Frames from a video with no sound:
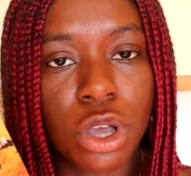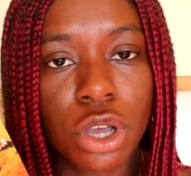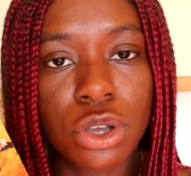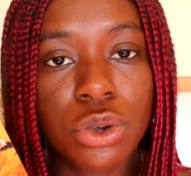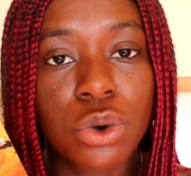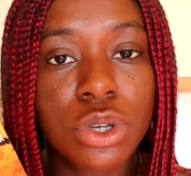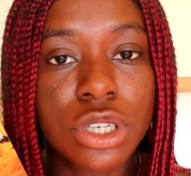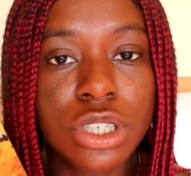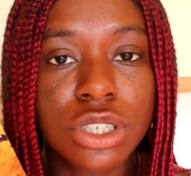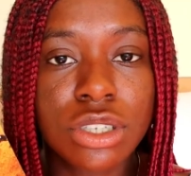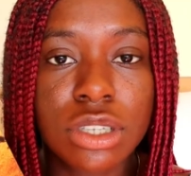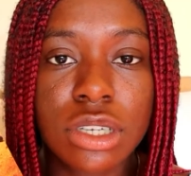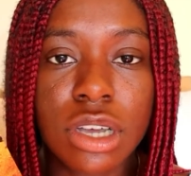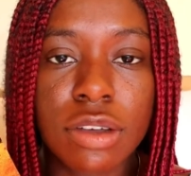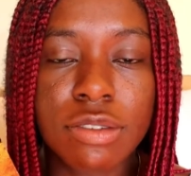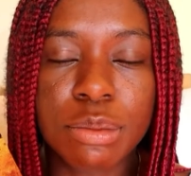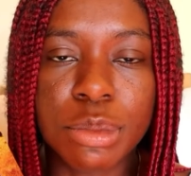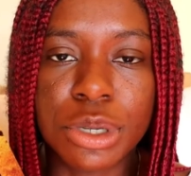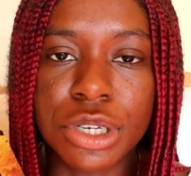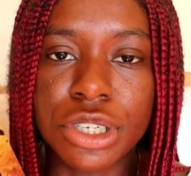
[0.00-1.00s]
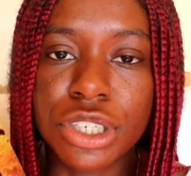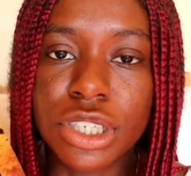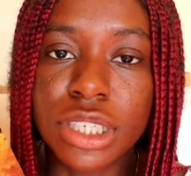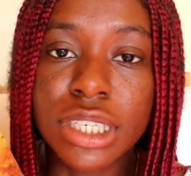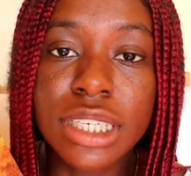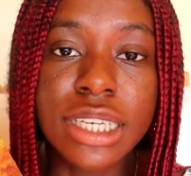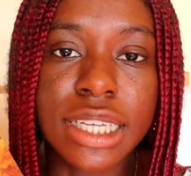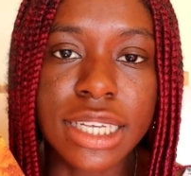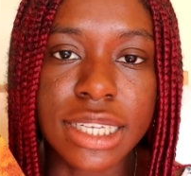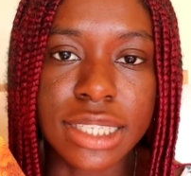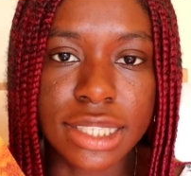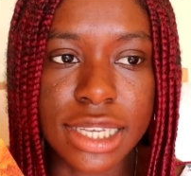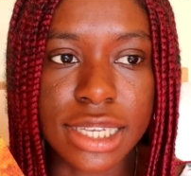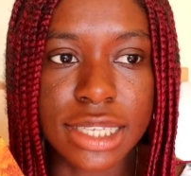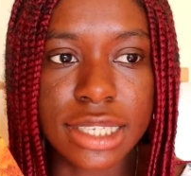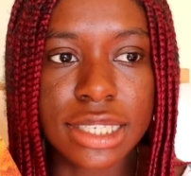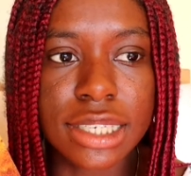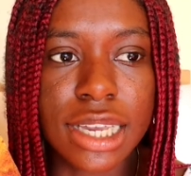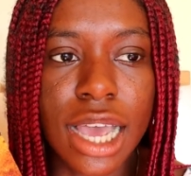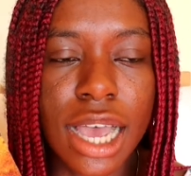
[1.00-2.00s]
according to the government, she didn't
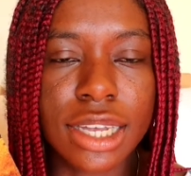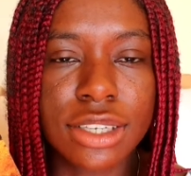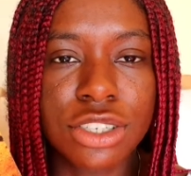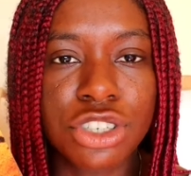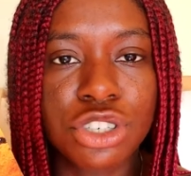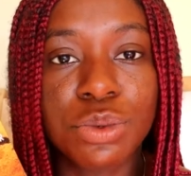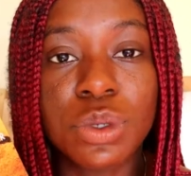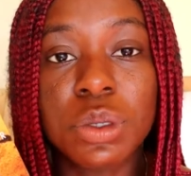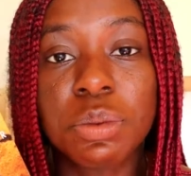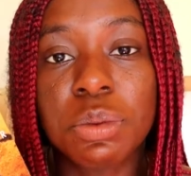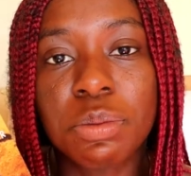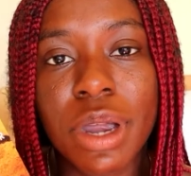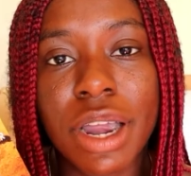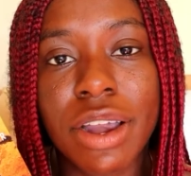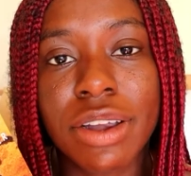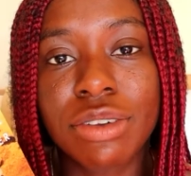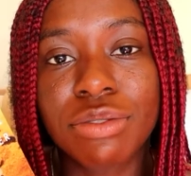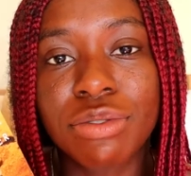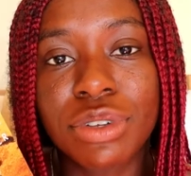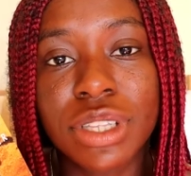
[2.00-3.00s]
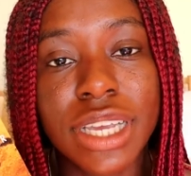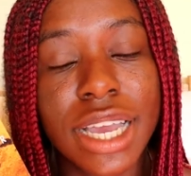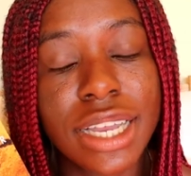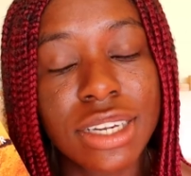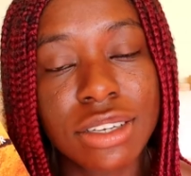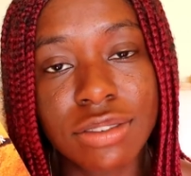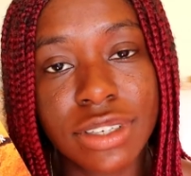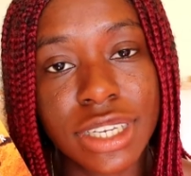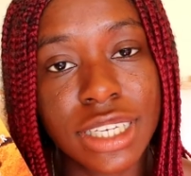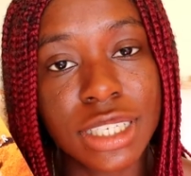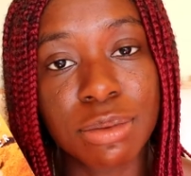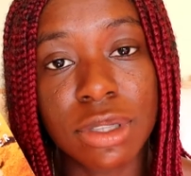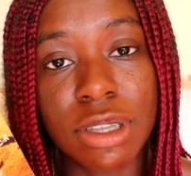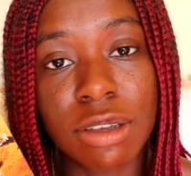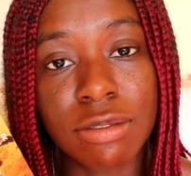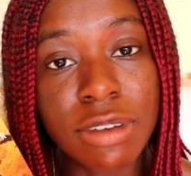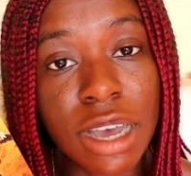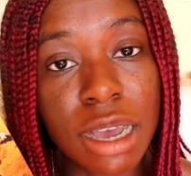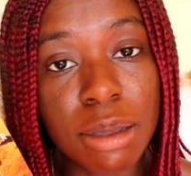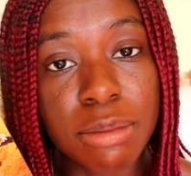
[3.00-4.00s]
exist and she was preparing for the end of days with
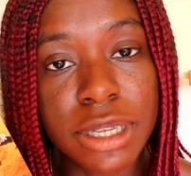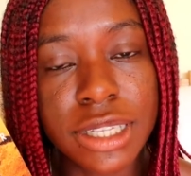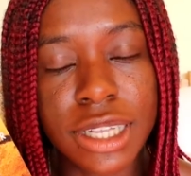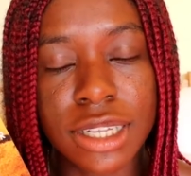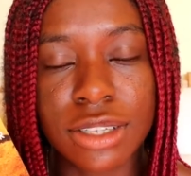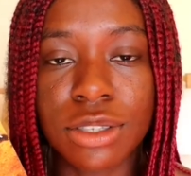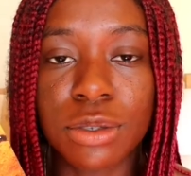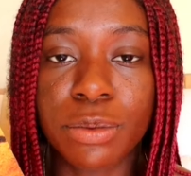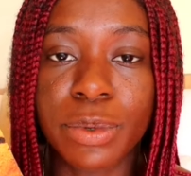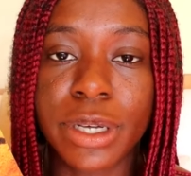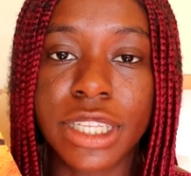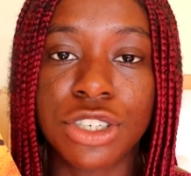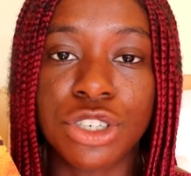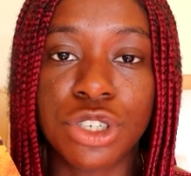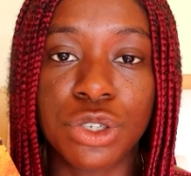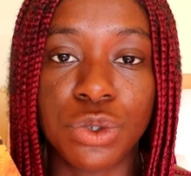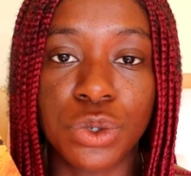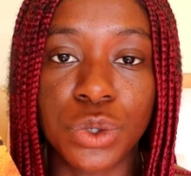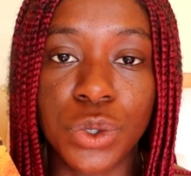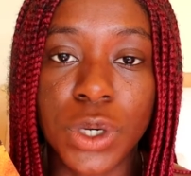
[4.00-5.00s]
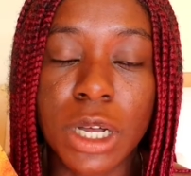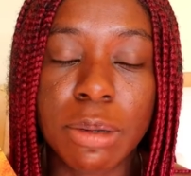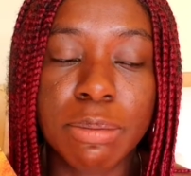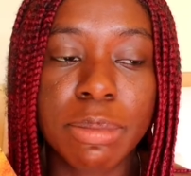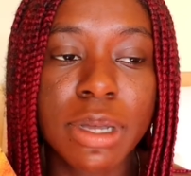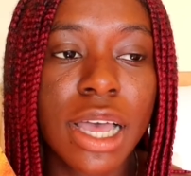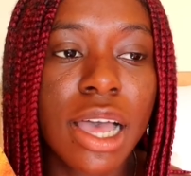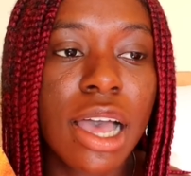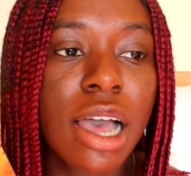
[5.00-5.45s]
her family. That's the way that she grew up.